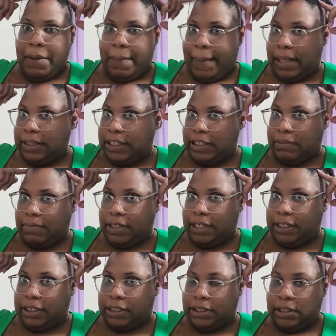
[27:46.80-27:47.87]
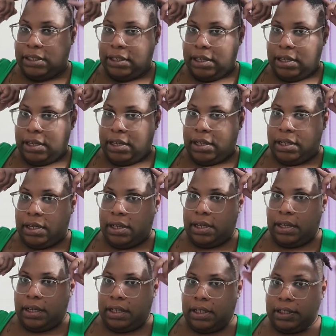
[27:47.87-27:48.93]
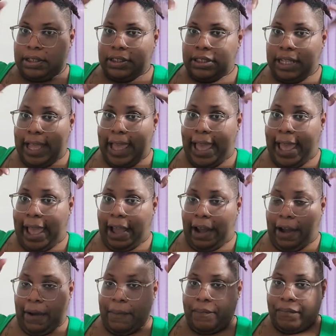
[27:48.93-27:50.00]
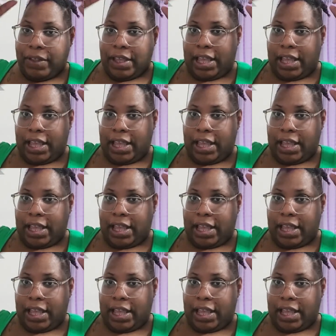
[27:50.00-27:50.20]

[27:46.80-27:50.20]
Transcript: about this much hair,